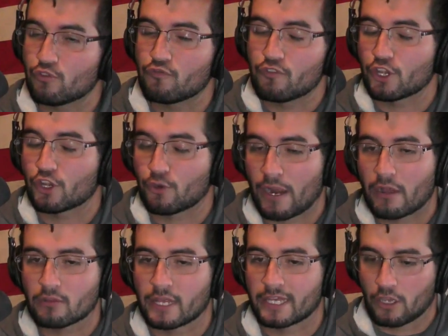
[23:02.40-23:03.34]
that's when you
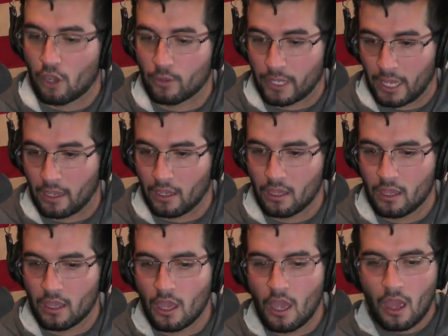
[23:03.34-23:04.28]
figure out, like,
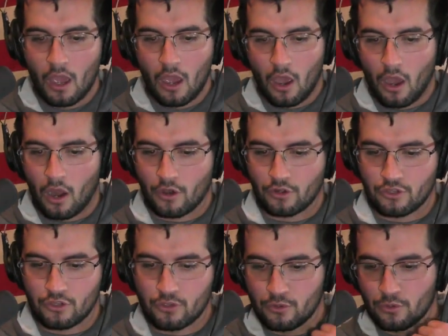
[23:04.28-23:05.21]
okay,
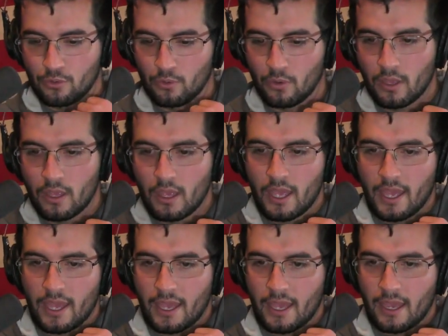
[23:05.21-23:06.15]
are you
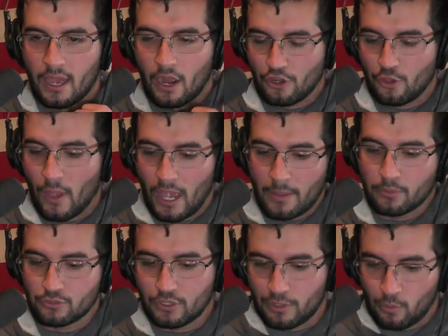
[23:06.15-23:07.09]

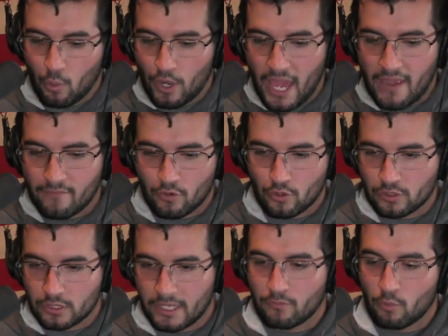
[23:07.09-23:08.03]
able to, like,
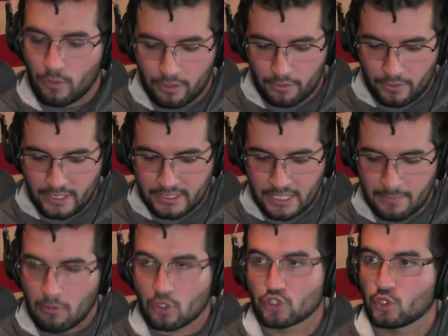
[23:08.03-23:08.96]
whatever level, whether
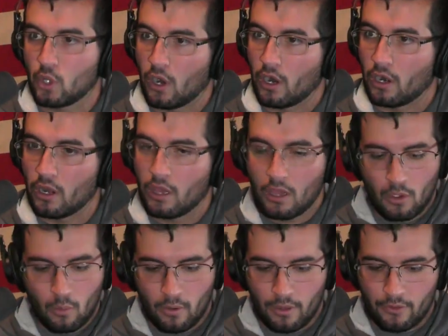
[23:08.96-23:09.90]
it's a martial
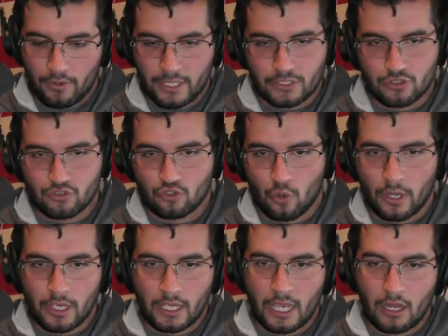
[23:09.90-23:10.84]
art, whether it's
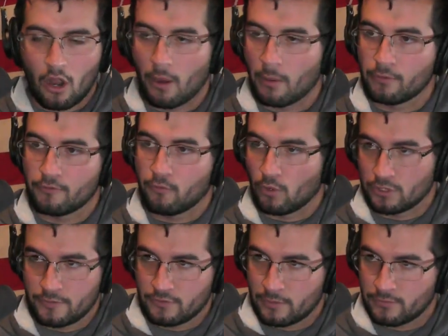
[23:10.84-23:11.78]
joining an armed
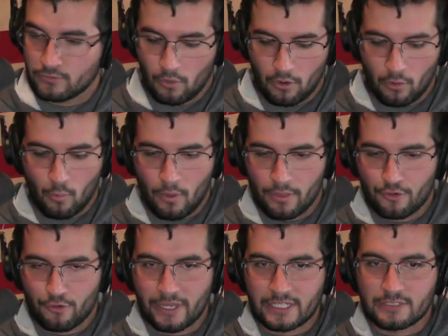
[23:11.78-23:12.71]
force of some sort,
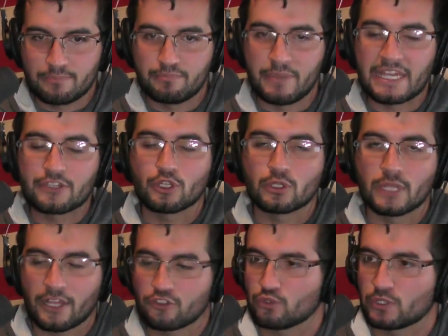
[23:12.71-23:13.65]
whether it's
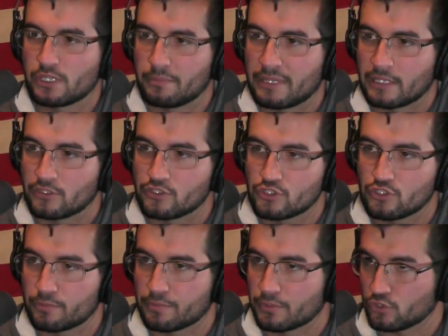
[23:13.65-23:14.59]
intellectually
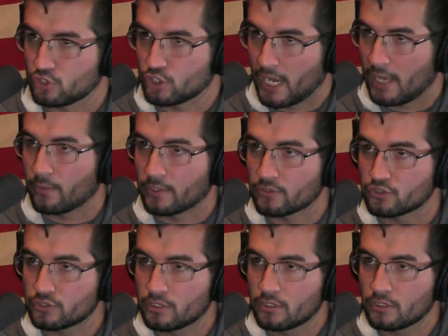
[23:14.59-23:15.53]
being super
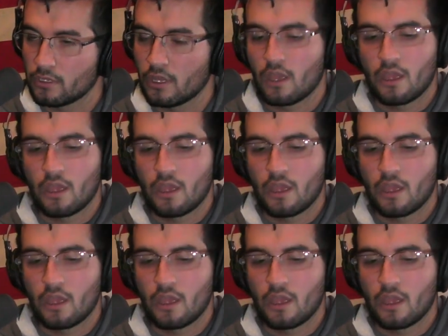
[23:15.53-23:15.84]
challenged,